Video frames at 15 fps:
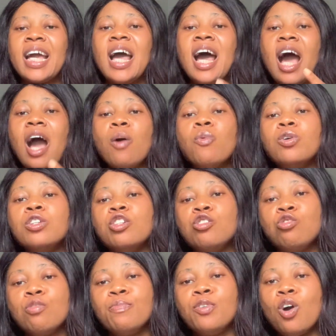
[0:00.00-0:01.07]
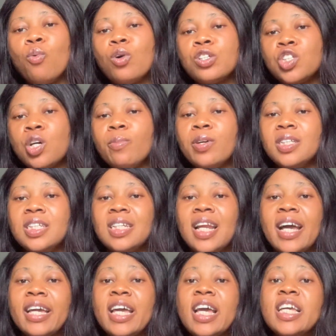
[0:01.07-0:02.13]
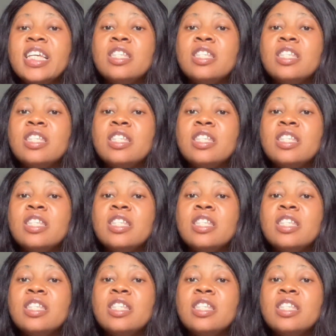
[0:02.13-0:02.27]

How will YouTube know what somebody like?